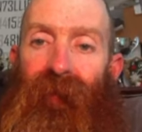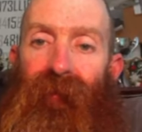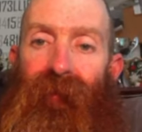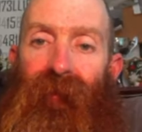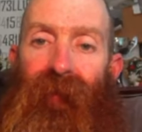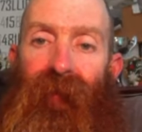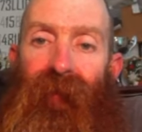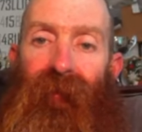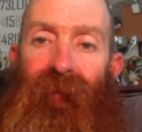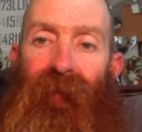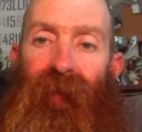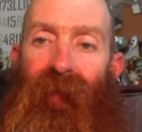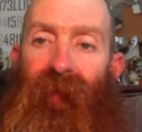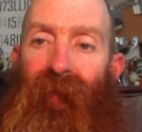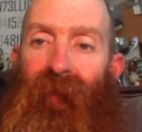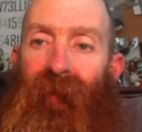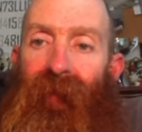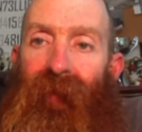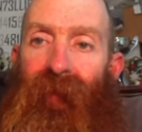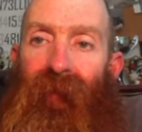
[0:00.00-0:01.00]
things
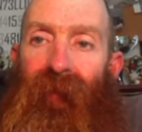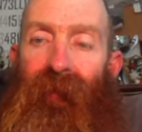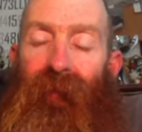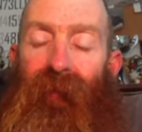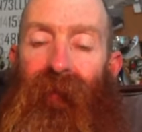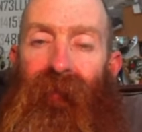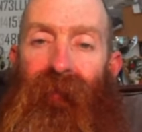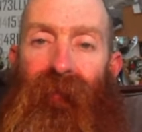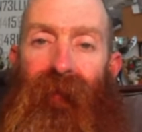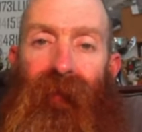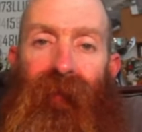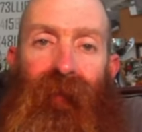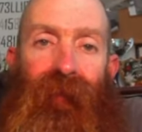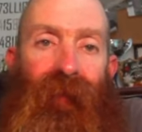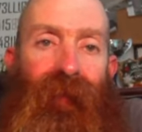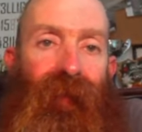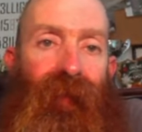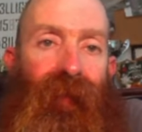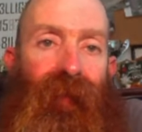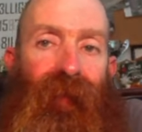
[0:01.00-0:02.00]
going on here. I wonder if I could,
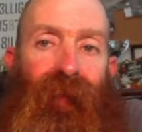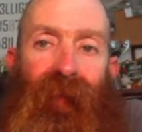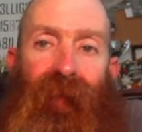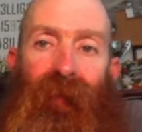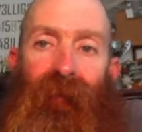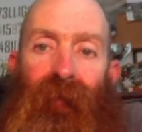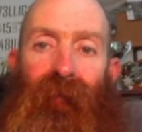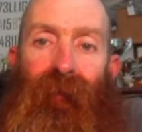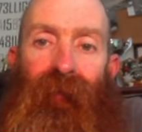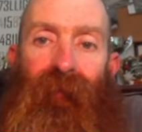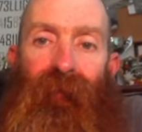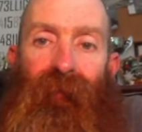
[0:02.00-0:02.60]
How do I...